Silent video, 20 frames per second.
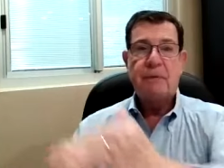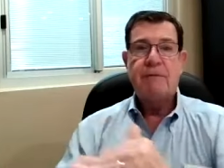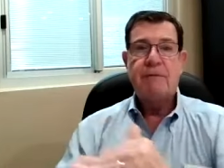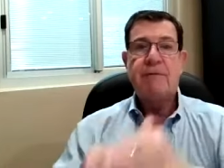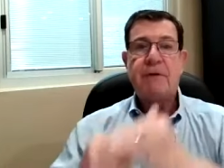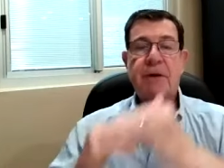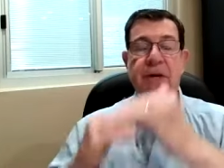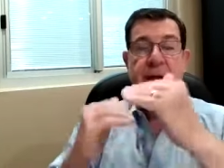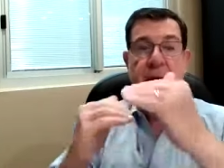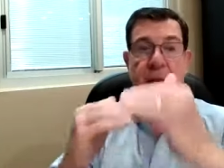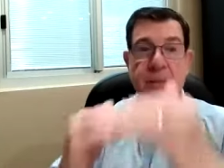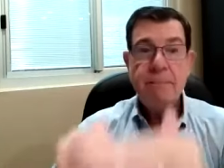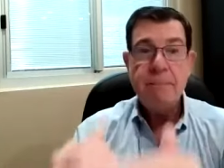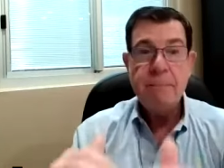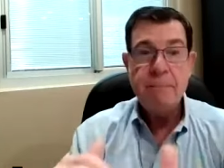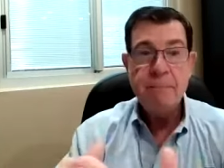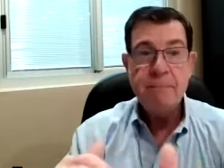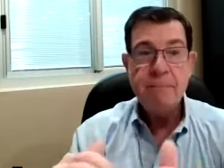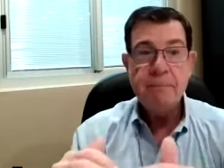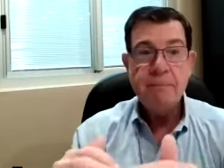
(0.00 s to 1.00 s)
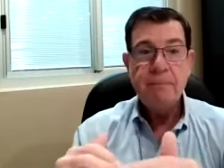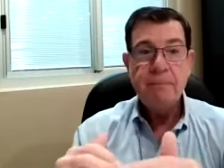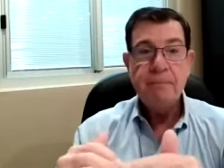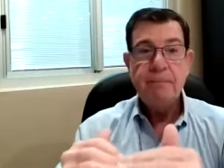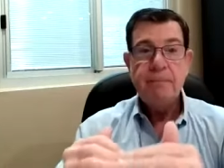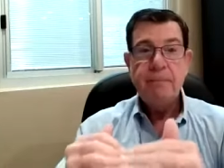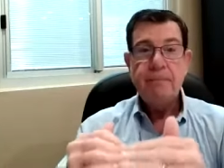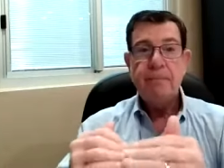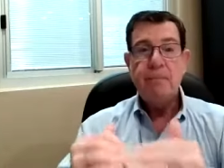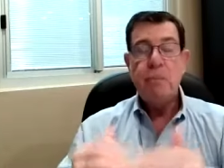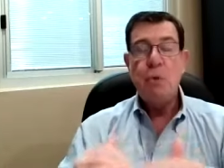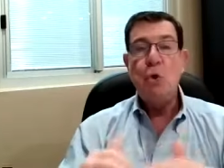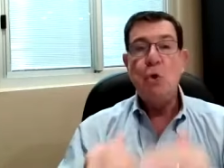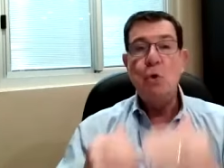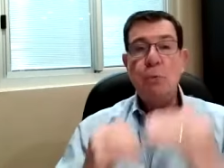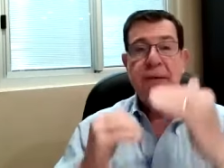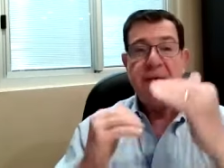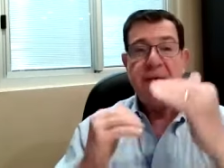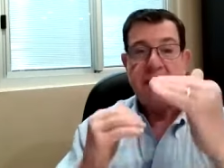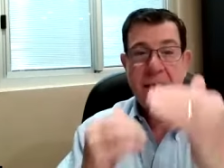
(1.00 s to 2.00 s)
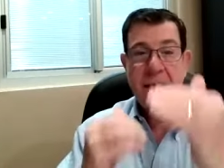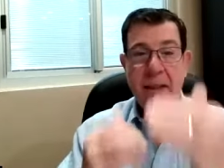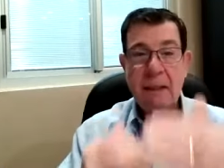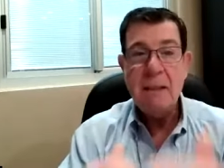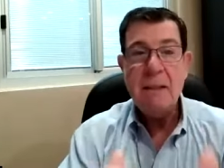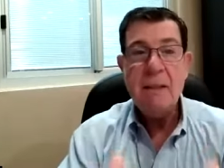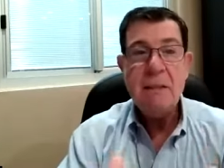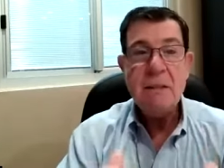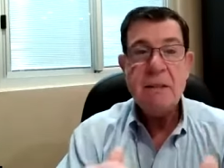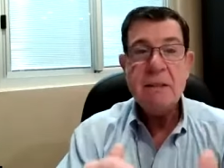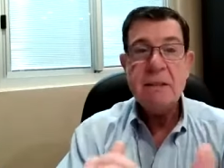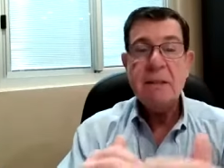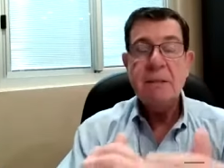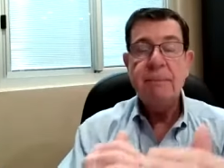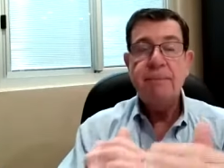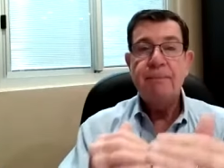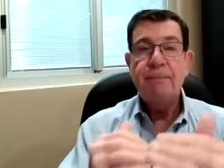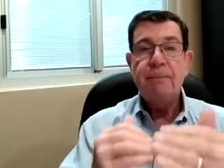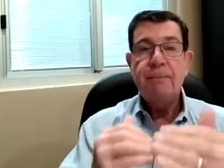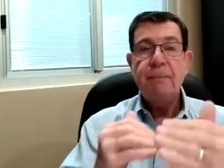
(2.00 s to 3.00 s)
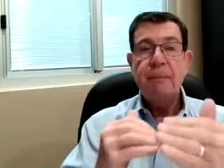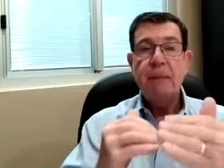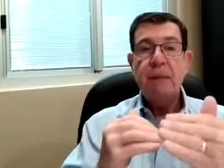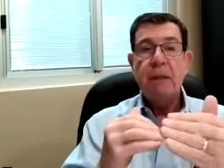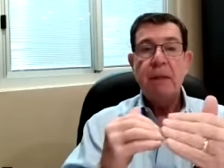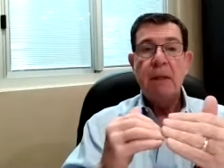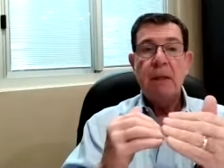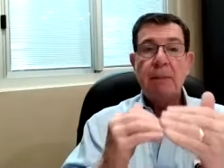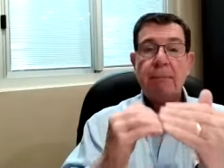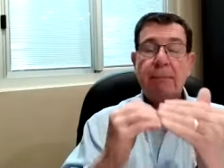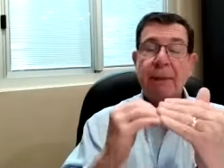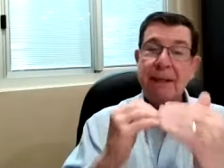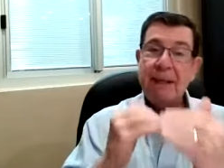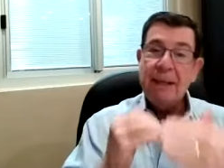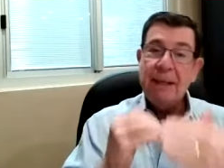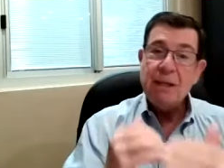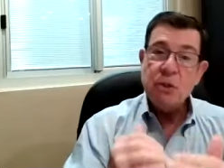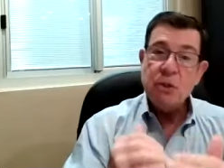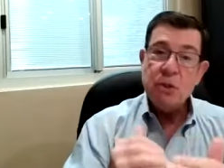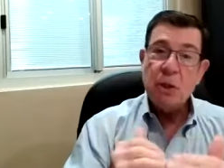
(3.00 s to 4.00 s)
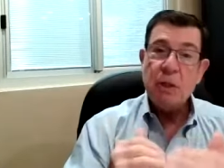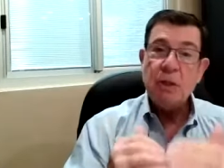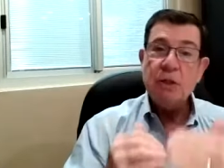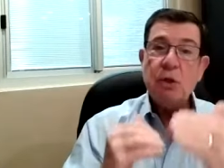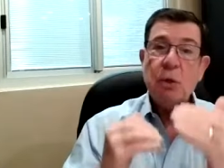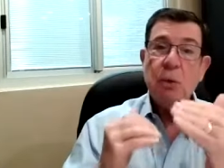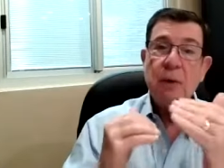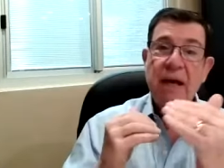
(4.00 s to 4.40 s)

freedom, new beginnings, but it is also